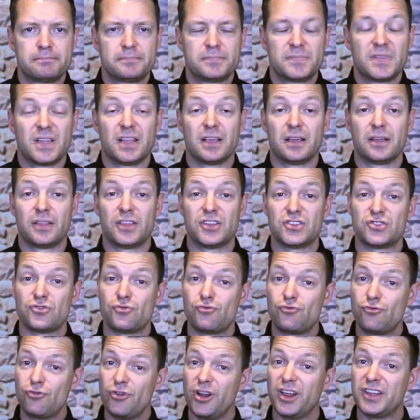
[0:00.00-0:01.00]
Now, there's a
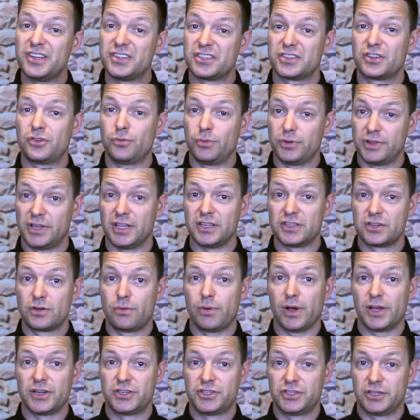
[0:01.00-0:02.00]
risk with this
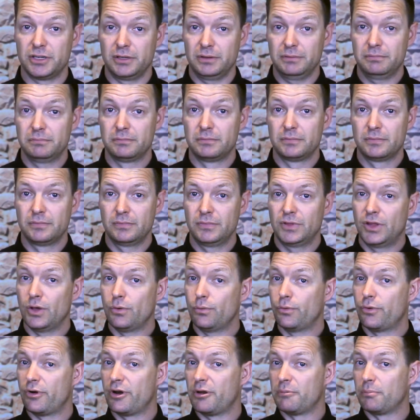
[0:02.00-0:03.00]
question that
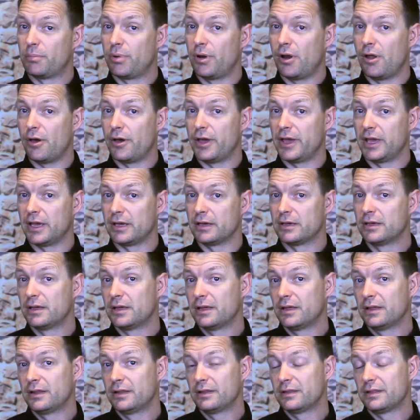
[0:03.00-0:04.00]
we're implying
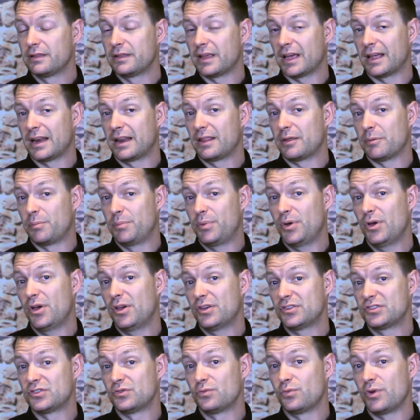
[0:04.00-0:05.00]
that the
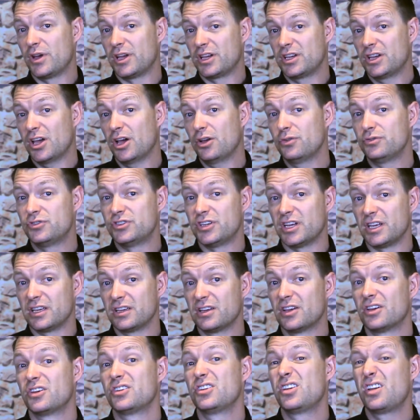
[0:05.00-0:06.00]
person we're coaching
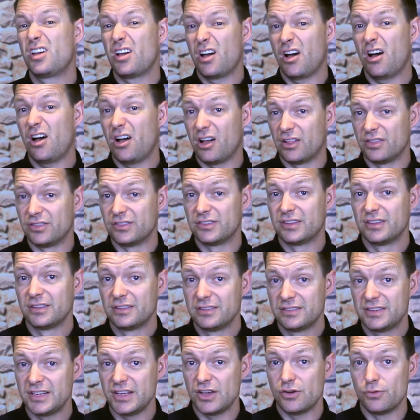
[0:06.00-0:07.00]
can't
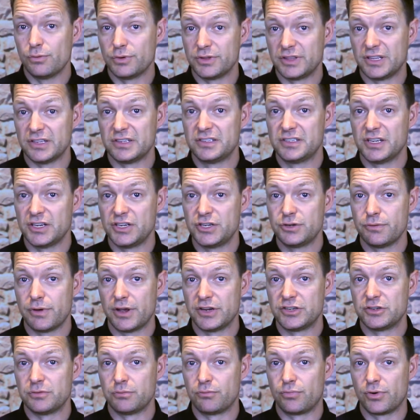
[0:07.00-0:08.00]
deal with this
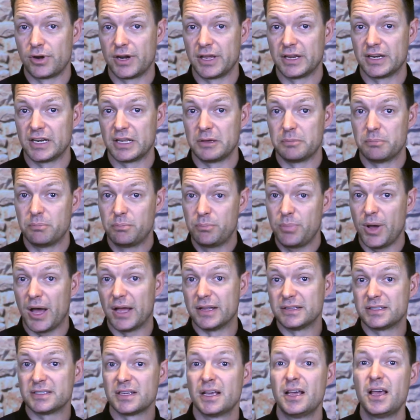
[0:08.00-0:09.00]
situation brilliantly.
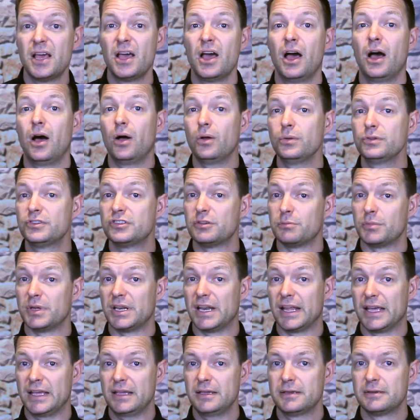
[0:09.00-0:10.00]
But
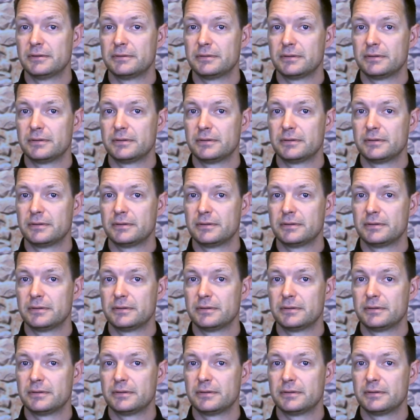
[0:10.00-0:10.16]
ultimately,